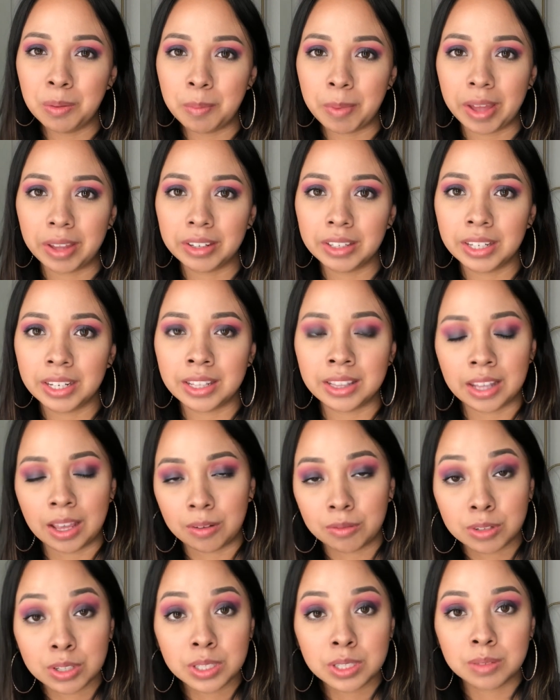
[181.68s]
about it, and
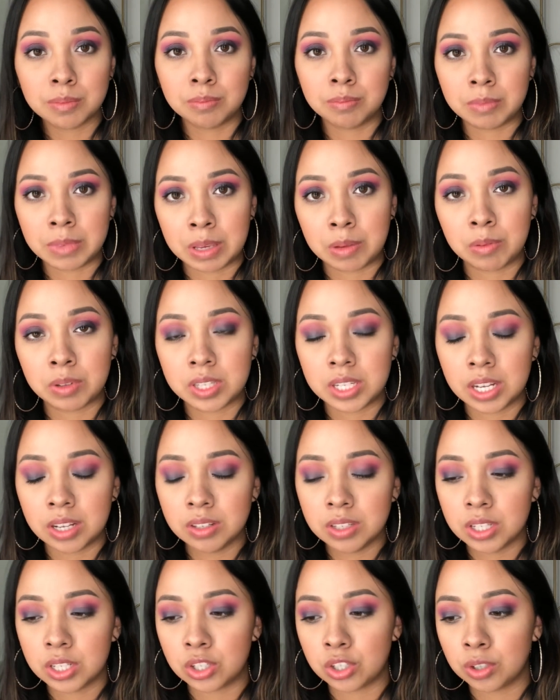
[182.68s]
that was me with
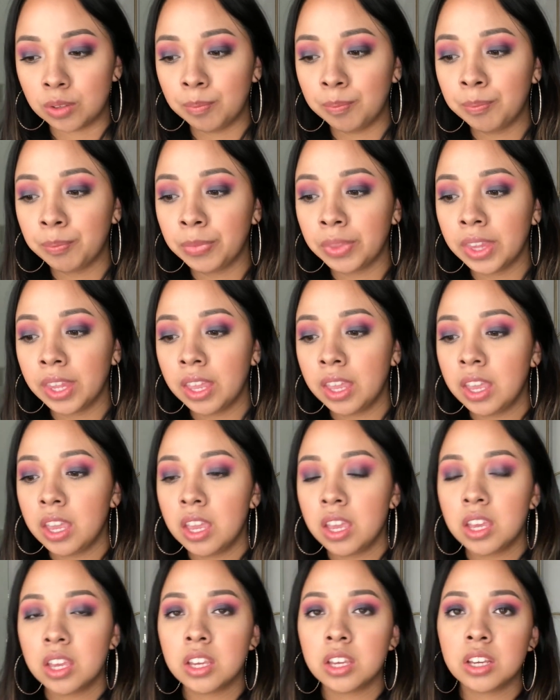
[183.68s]
Down syndrome.
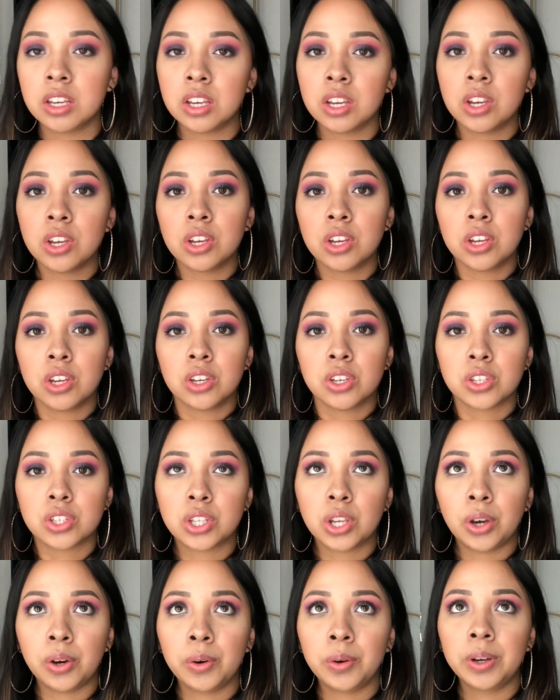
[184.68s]

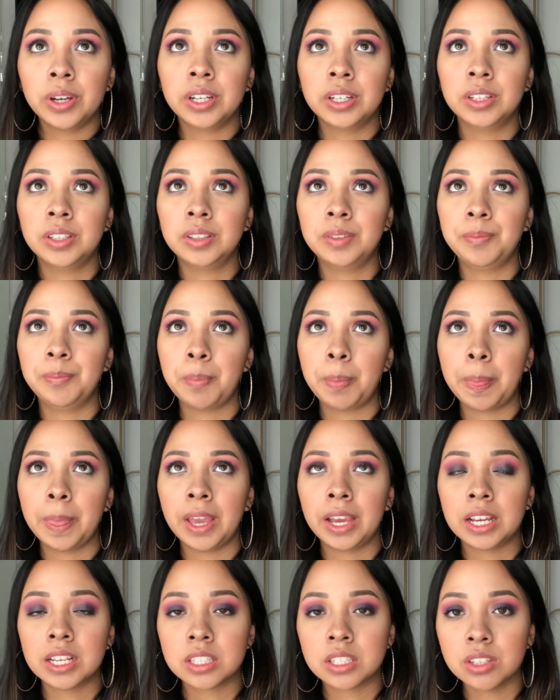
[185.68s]
So
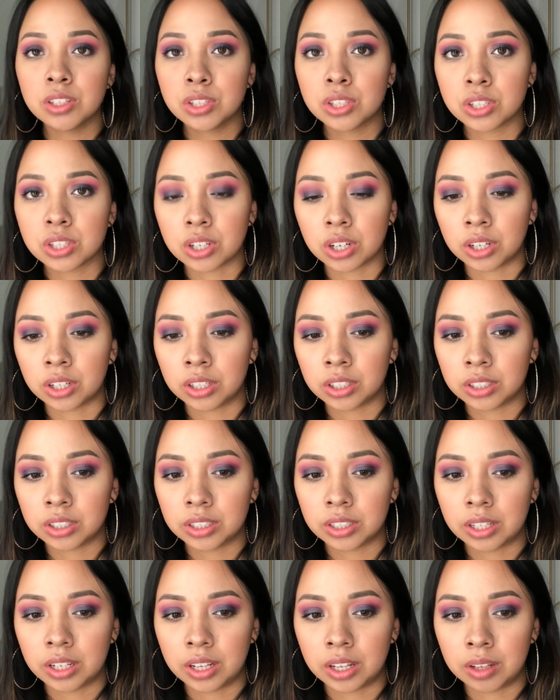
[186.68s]
I guess I'll start,
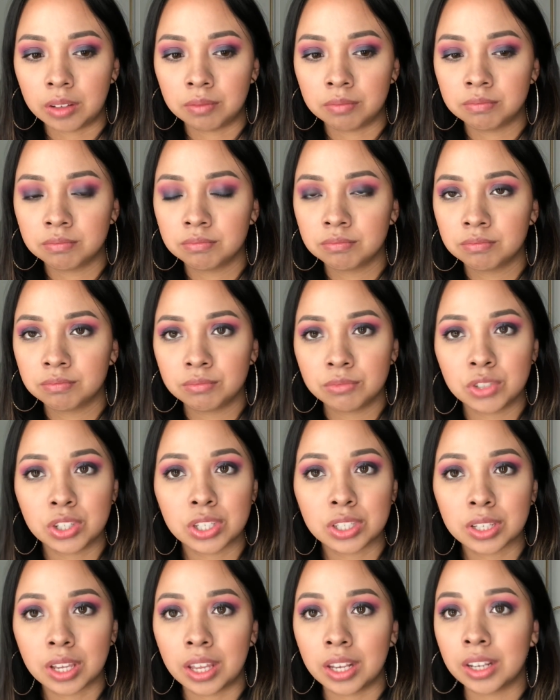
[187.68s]

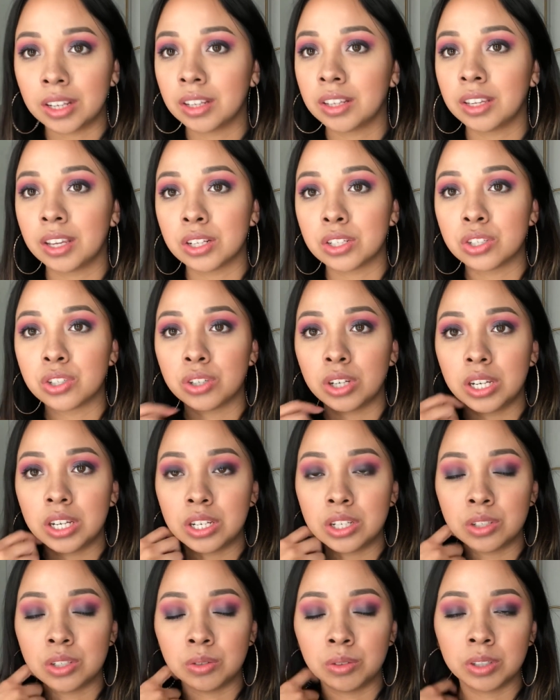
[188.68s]
just kind of get straight
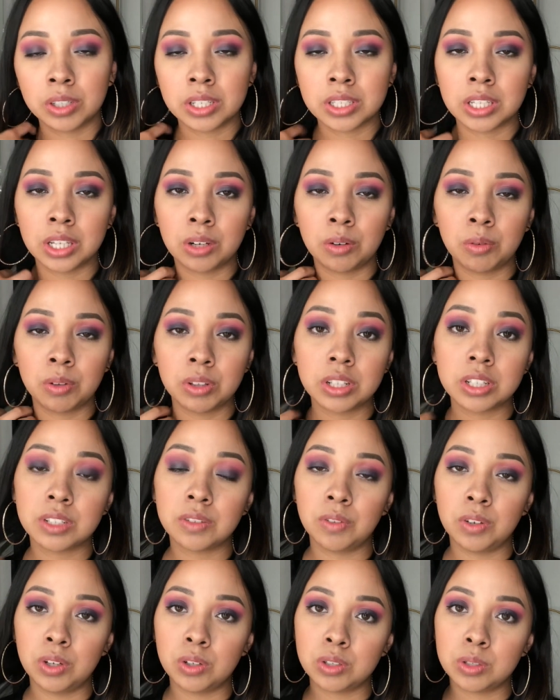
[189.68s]
into it because I don't want this
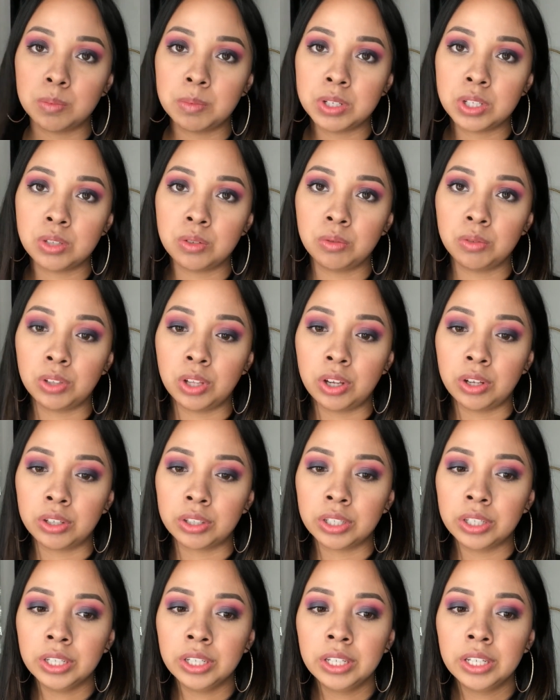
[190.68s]
video to be too long.